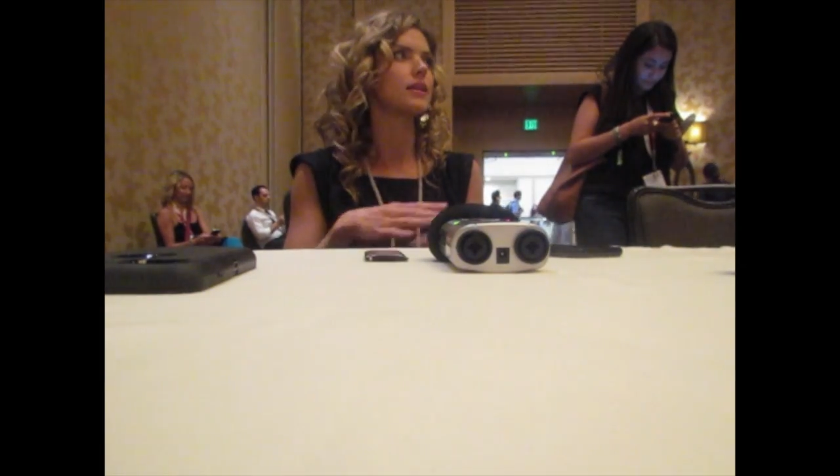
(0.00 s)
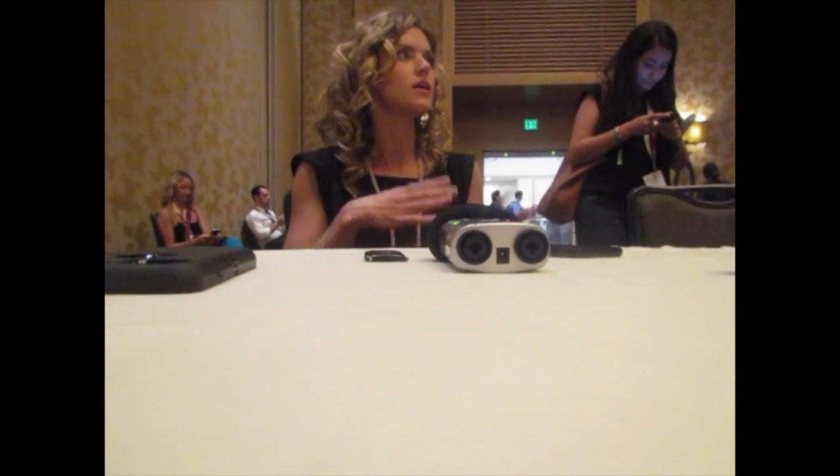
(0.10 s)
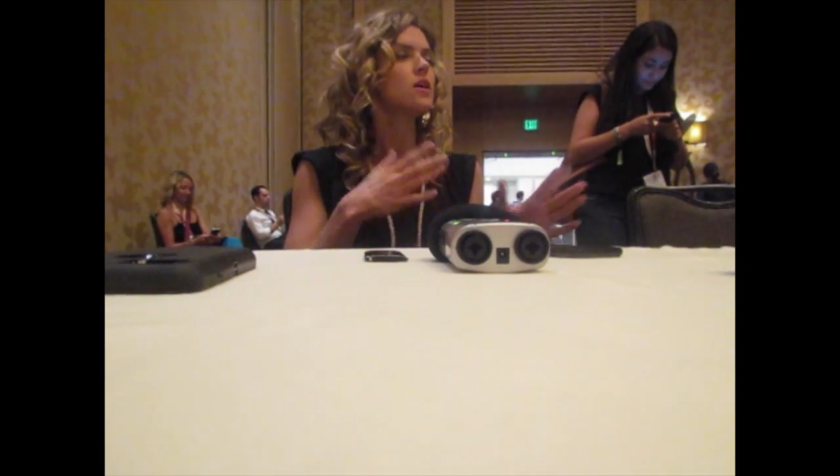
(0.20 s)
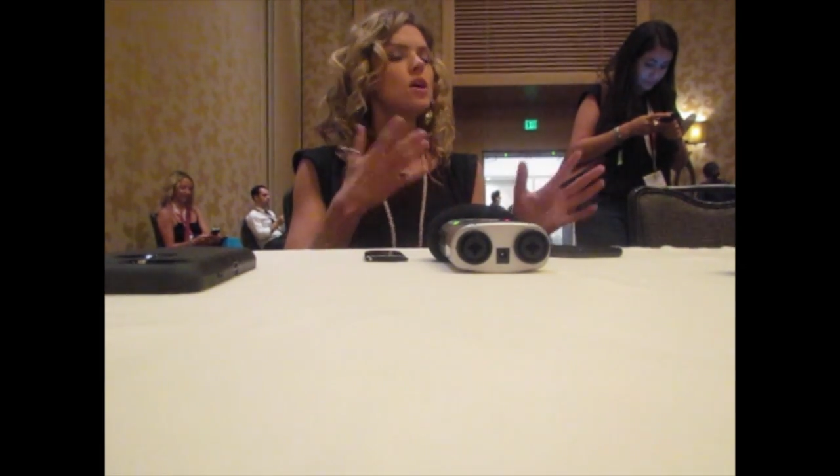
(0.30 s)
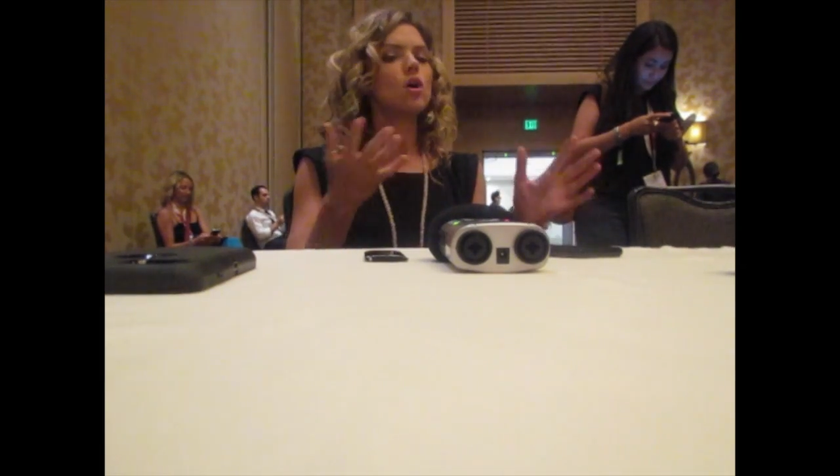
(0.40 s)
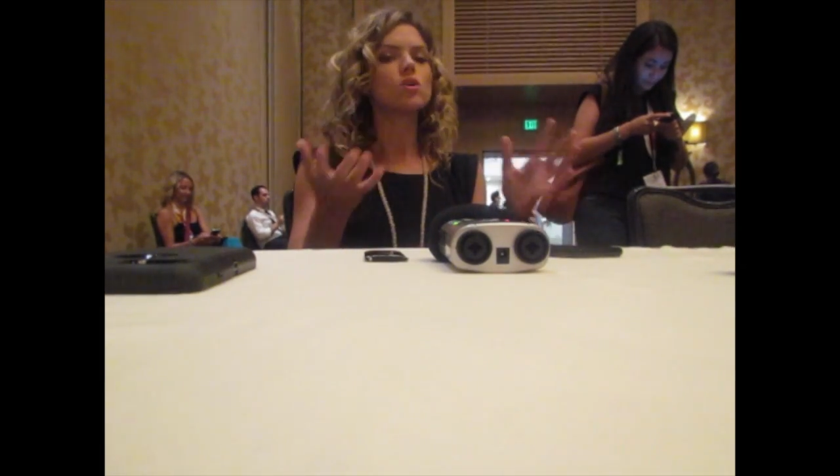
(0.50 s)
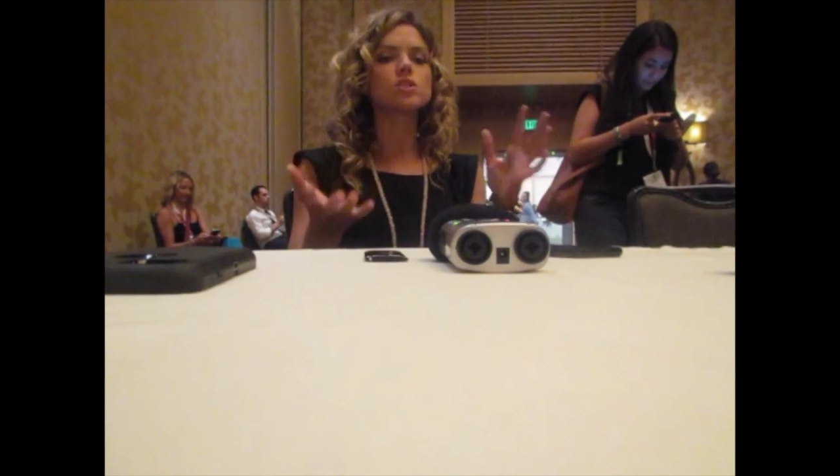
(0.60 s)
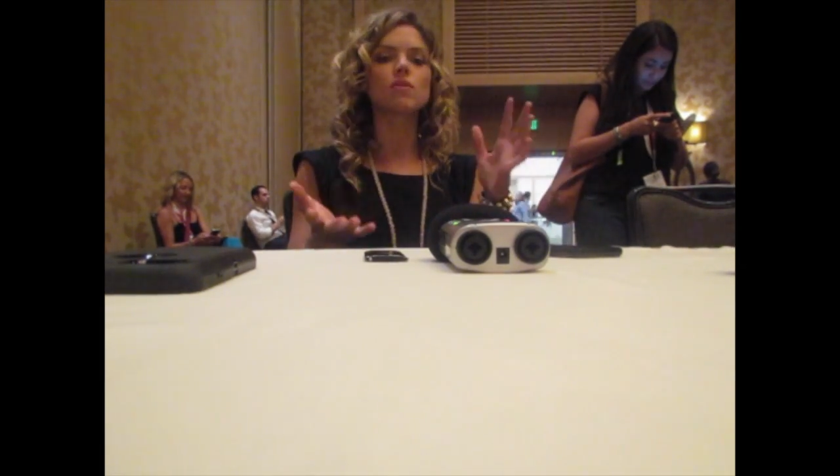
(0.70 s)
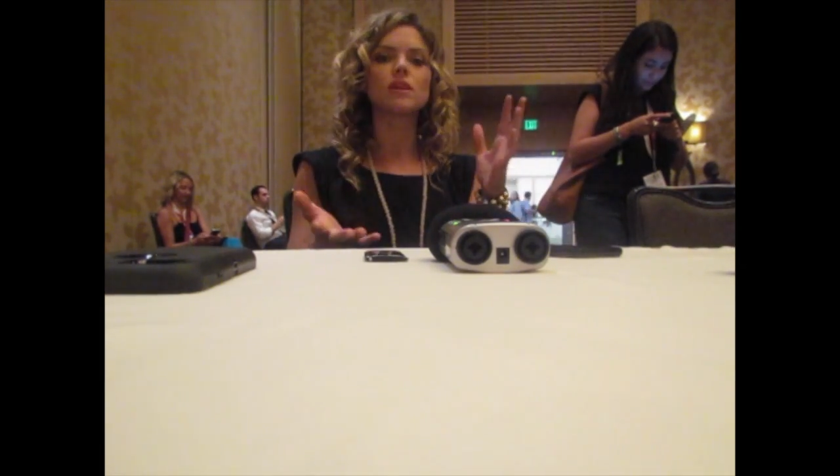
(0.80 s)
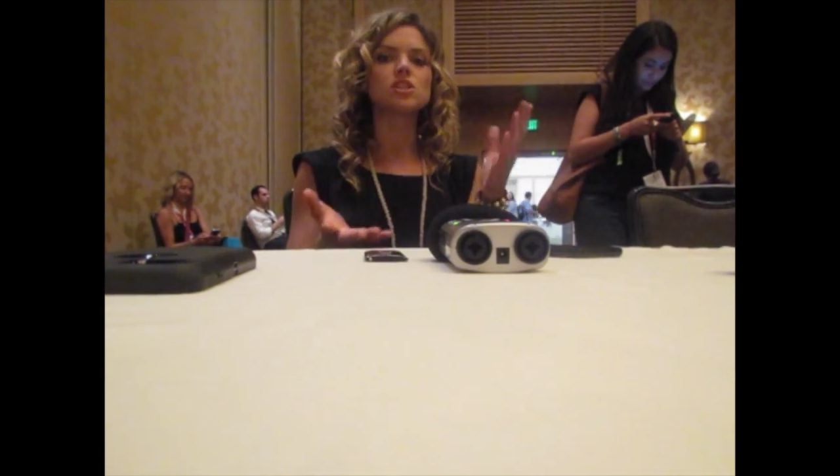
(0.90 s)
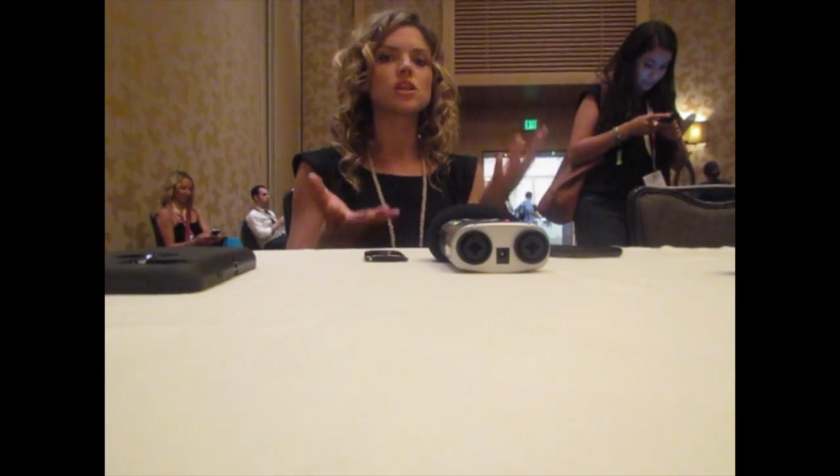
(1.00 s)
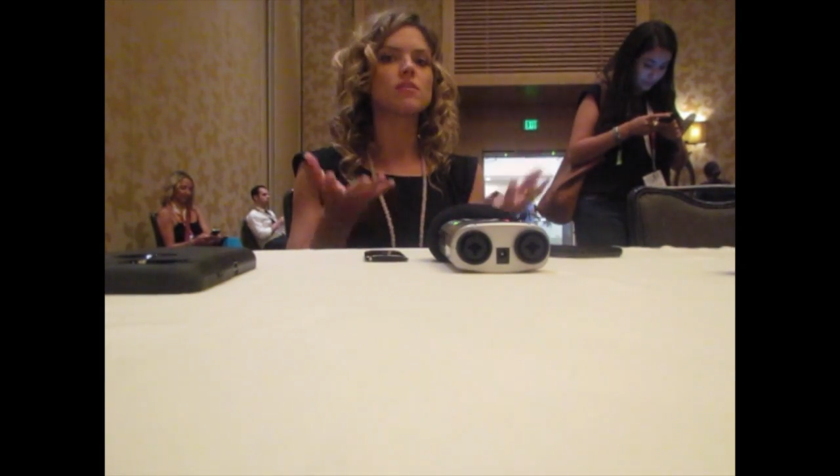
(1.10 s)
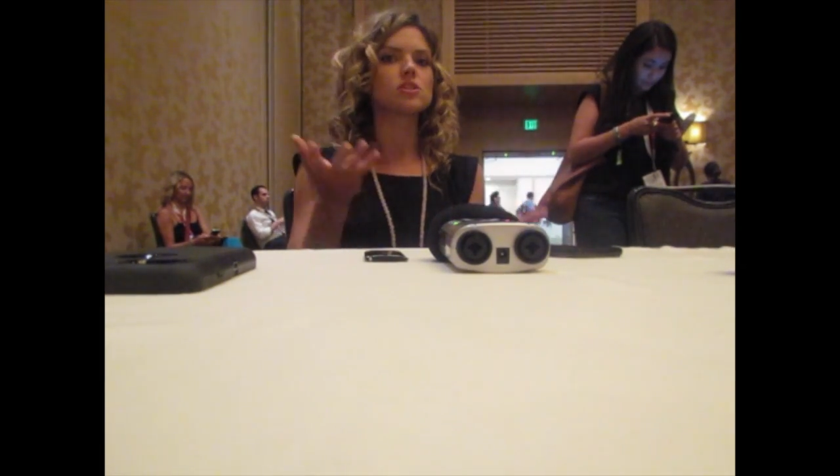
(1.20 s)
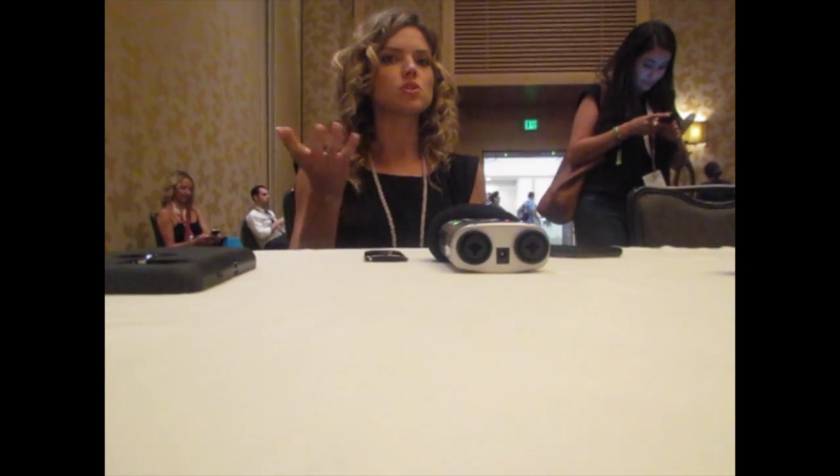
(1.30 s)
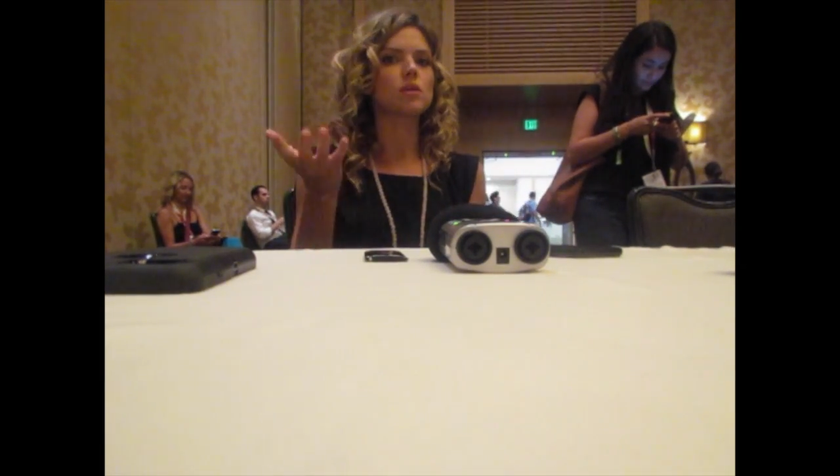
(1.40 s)
And also this
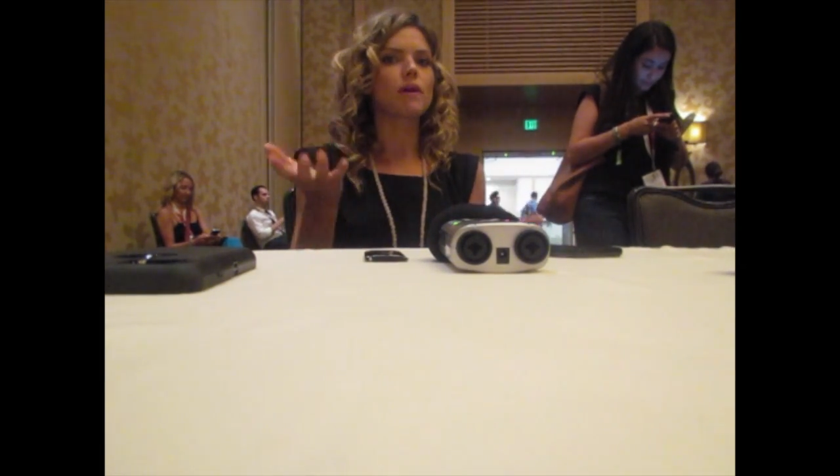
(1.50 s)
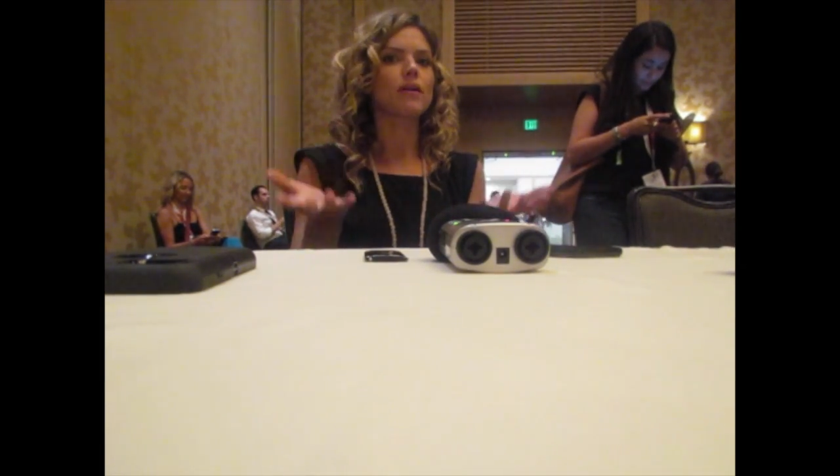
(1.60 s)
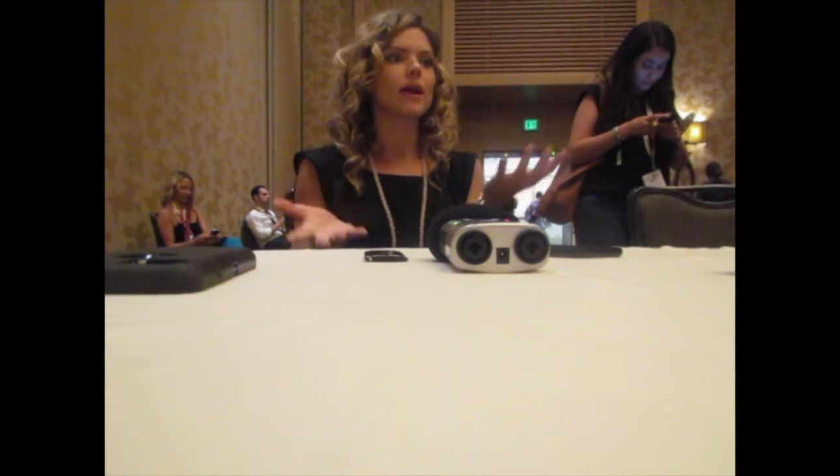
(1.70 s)
year it's all about